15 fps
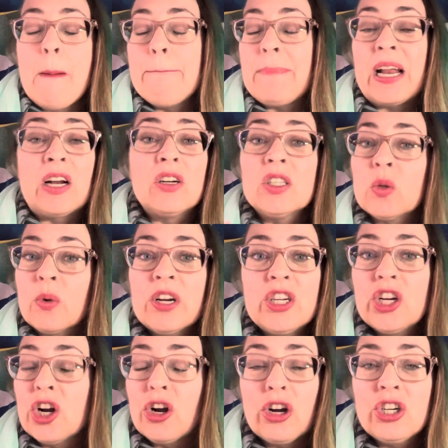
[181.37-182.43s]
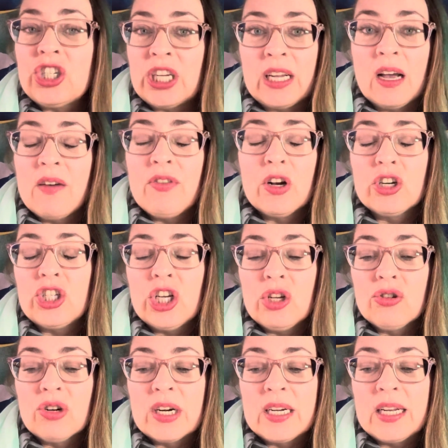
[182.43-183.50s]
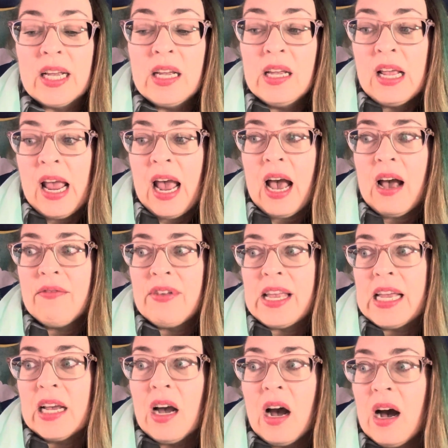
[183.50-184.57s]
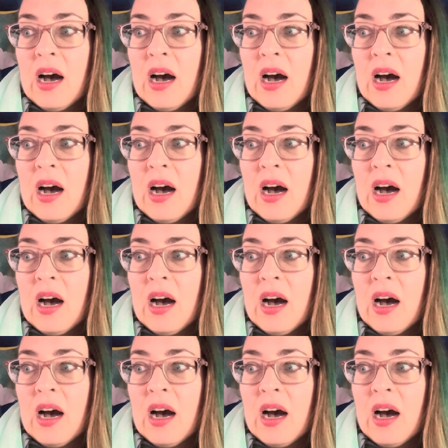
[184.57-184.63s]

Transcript: Parents weren't encouraging of their children having